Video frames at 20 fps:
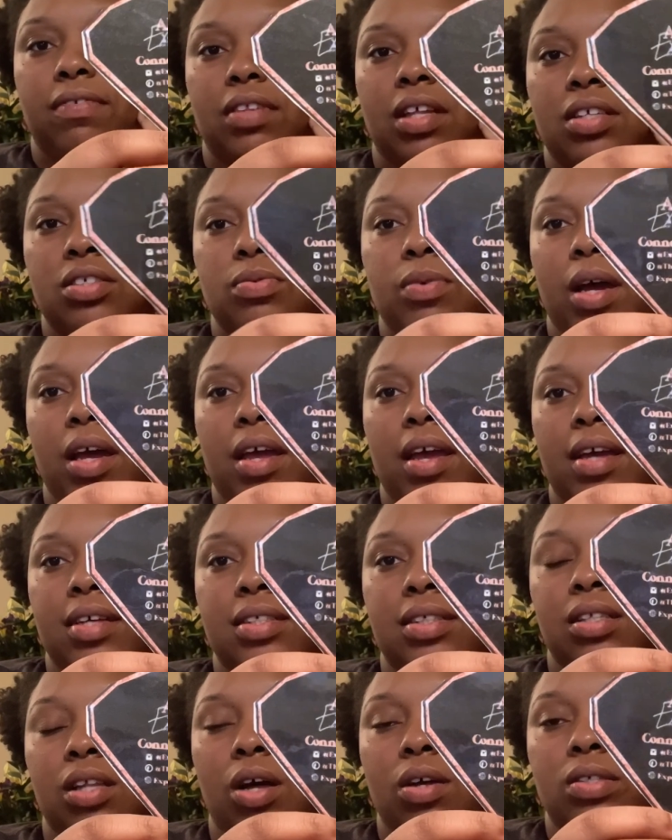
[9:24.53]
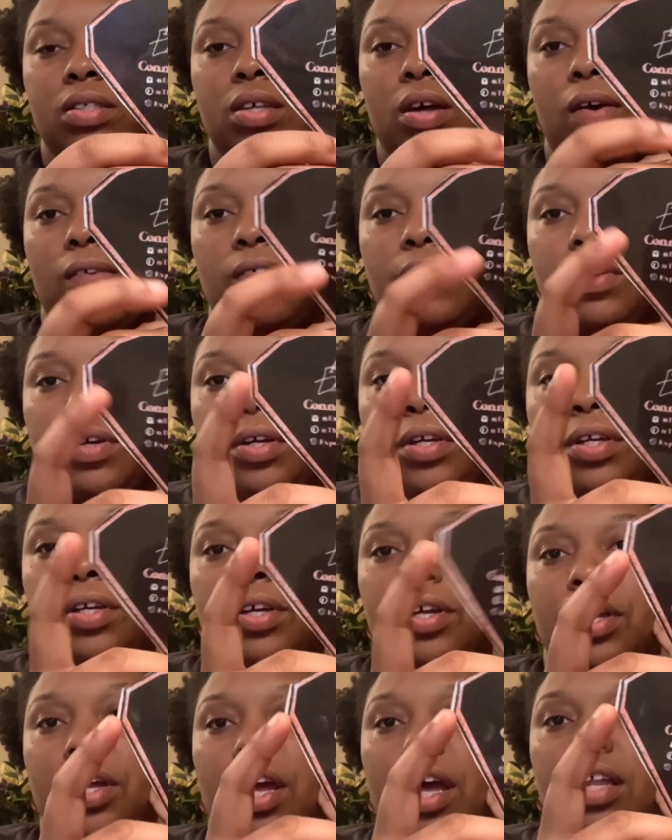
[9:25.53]
That's why it has gloss over
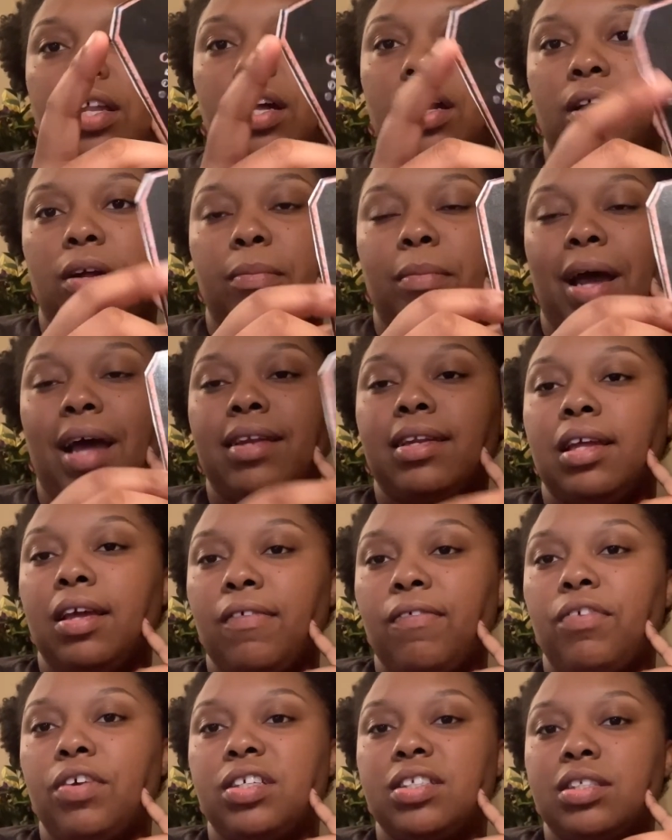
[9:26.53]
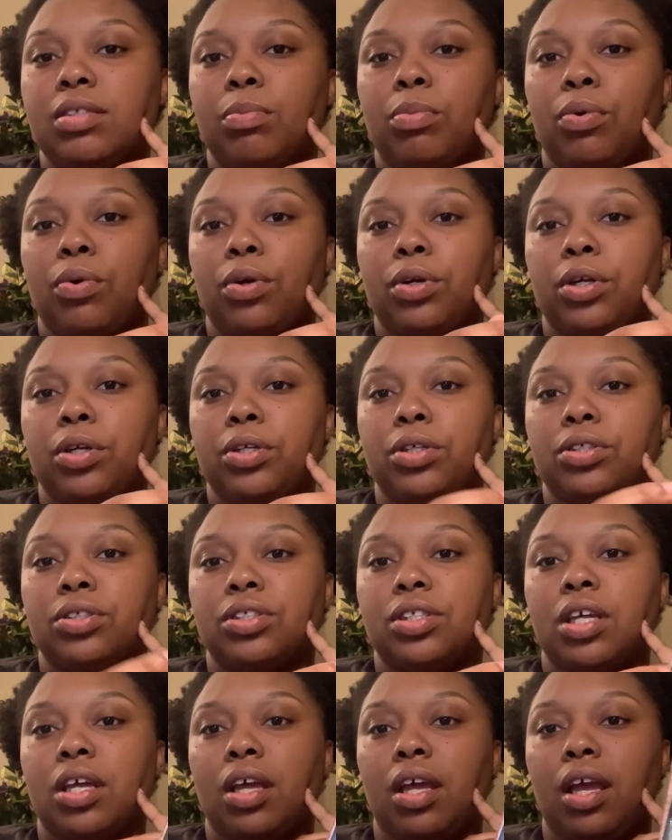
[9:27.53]
it. I did fix the
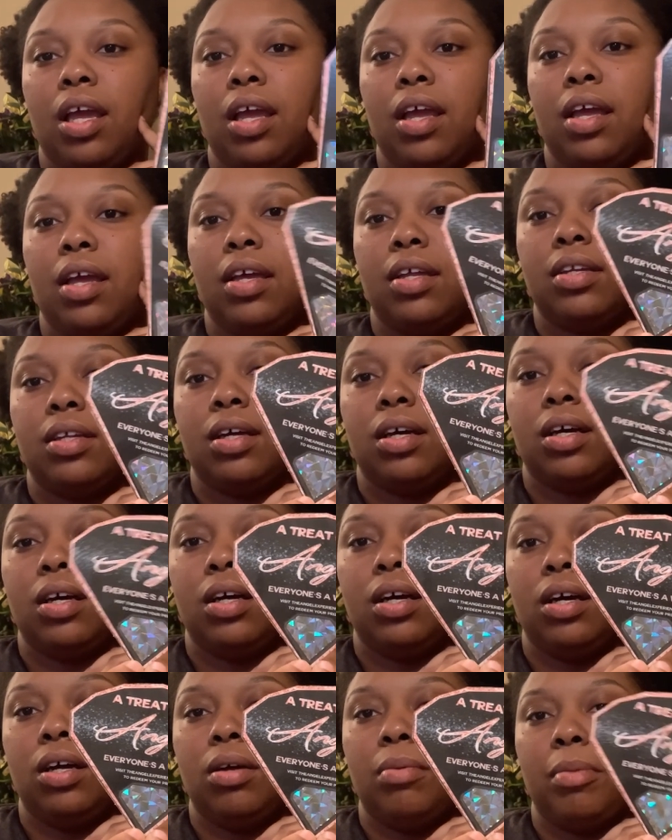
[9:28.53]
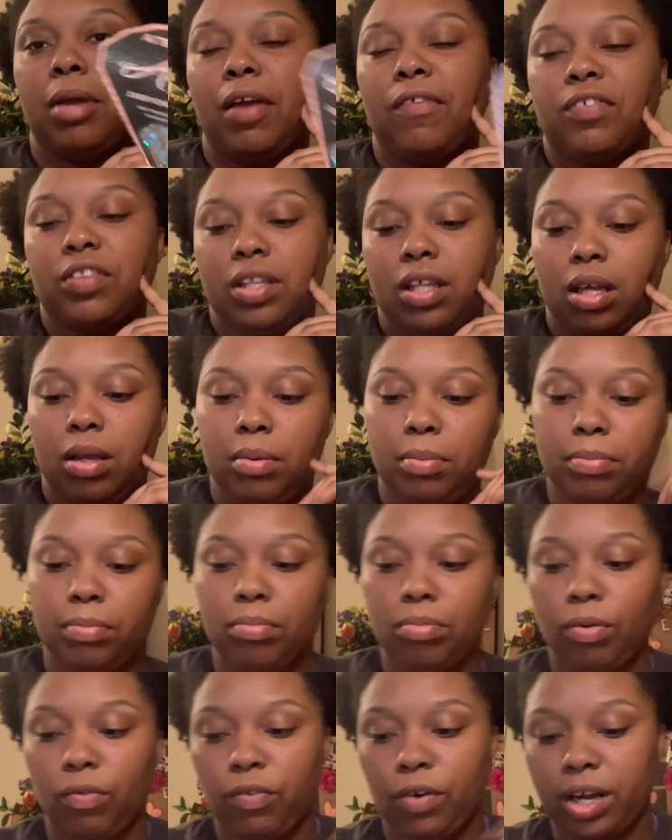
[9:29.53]
borders and everything
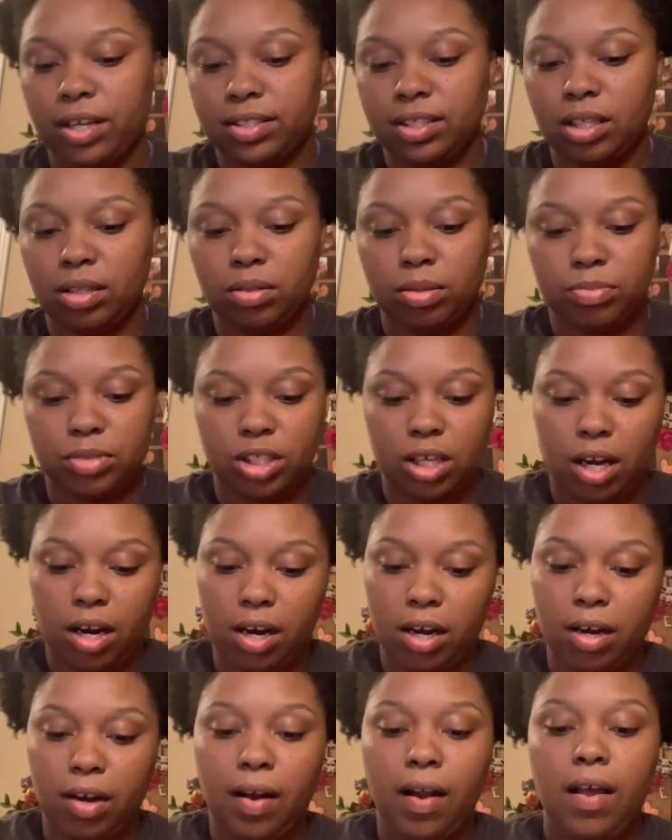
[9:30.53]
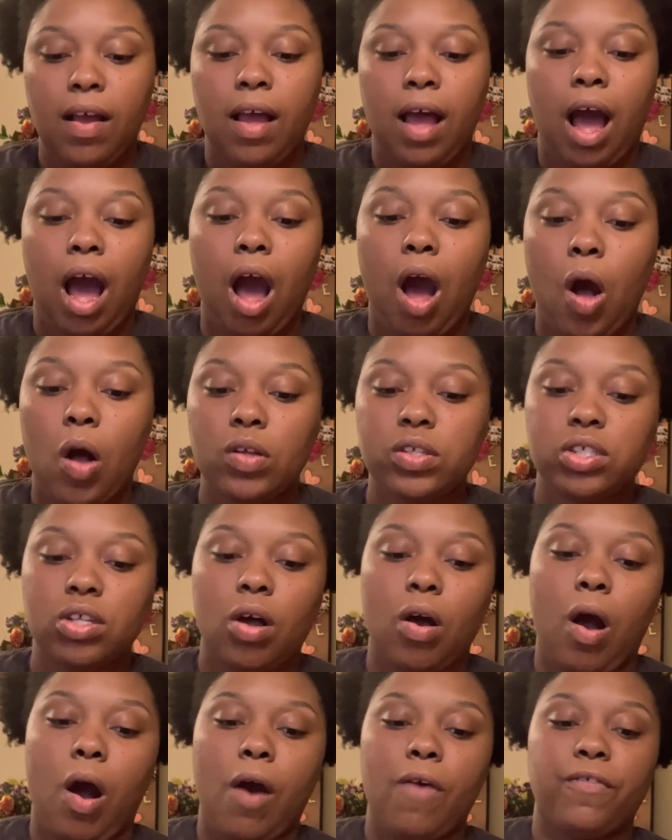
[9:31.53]
before I sent them to her. I
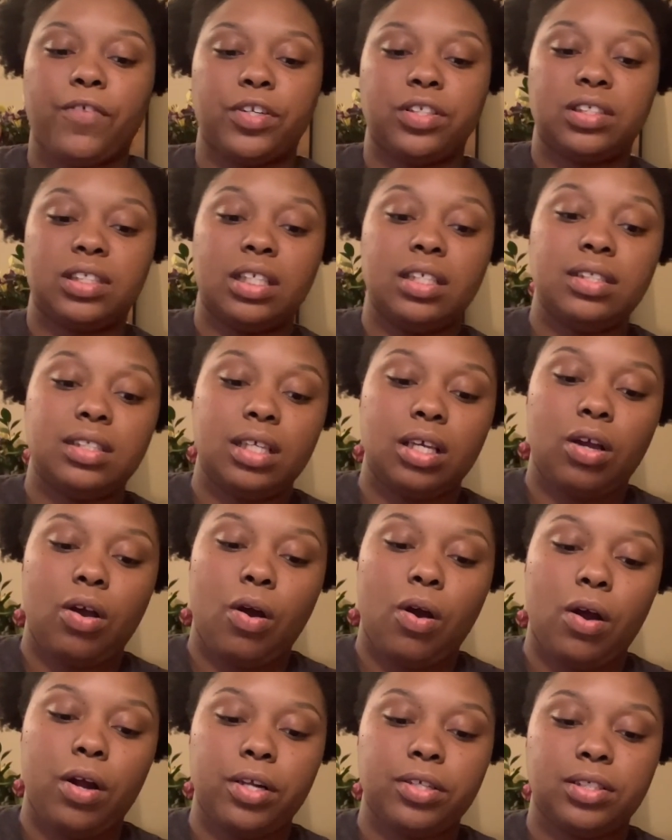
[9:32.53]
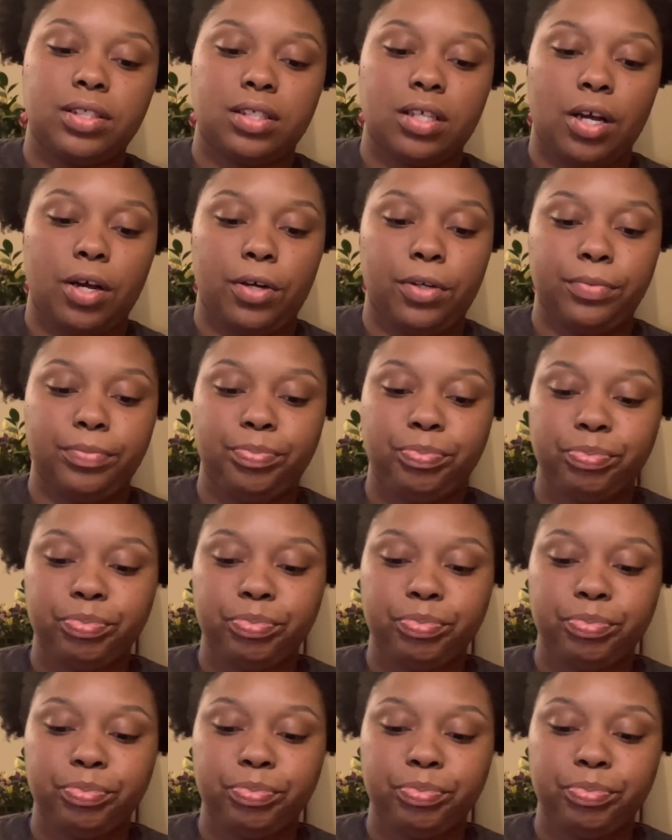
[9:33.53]
also offer scented cards. So